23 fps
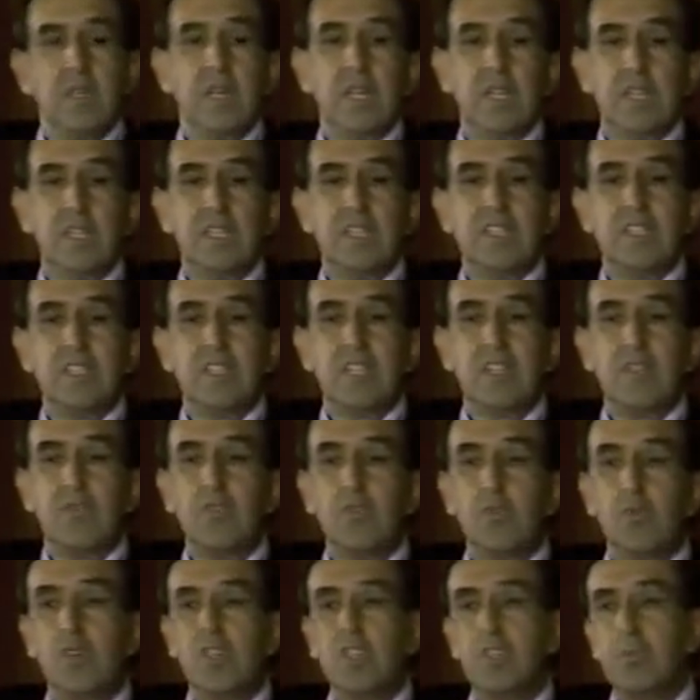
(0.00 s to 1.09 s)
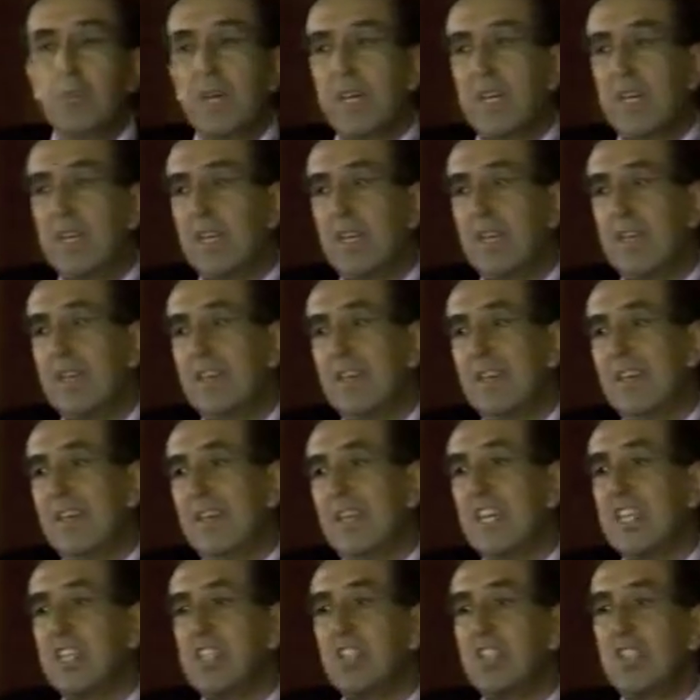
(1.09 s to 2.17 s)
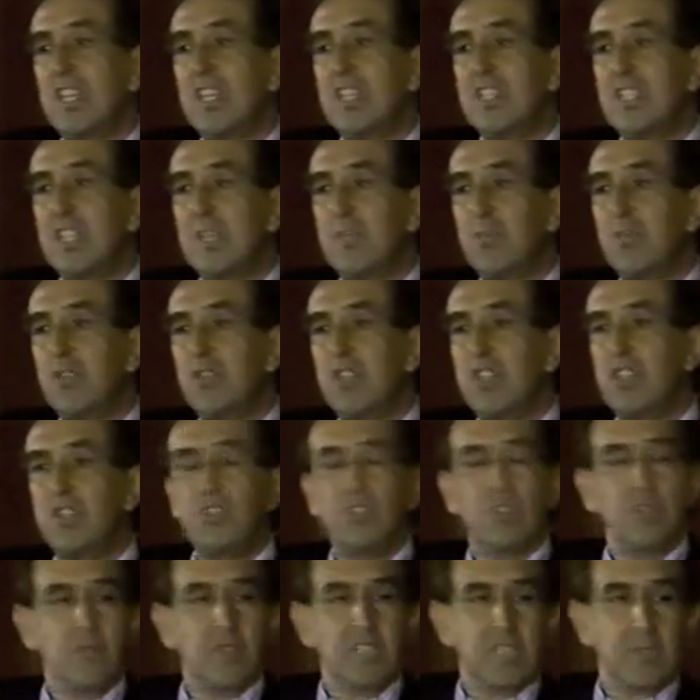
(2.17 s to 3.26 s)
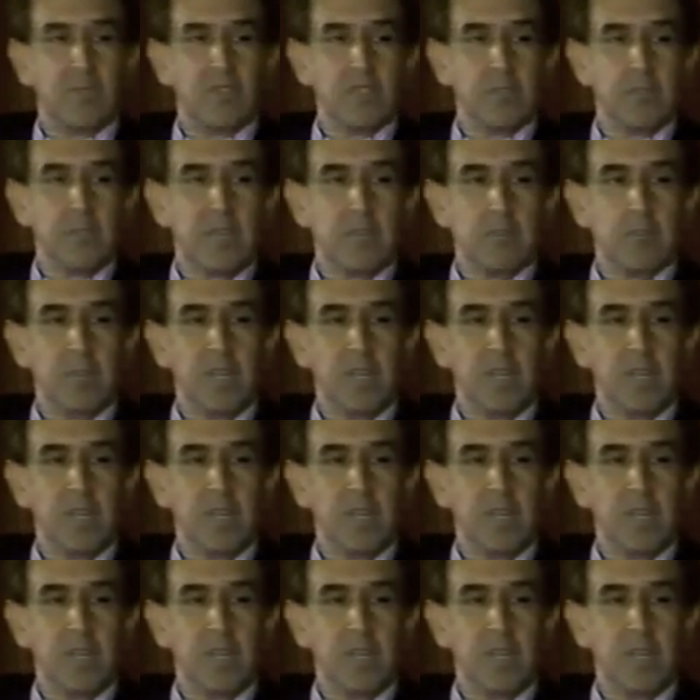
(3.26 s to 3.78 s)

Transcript: and this is, if you wish, my existential position vis-a-vis my